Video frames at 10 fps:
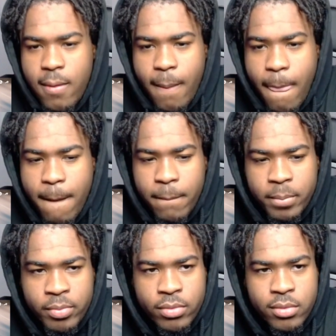
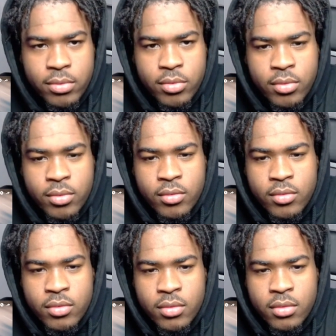
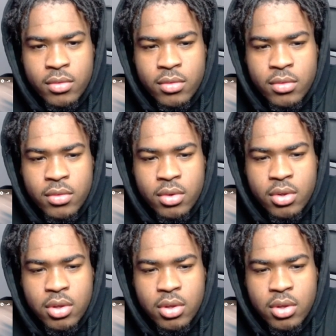Nothing is said.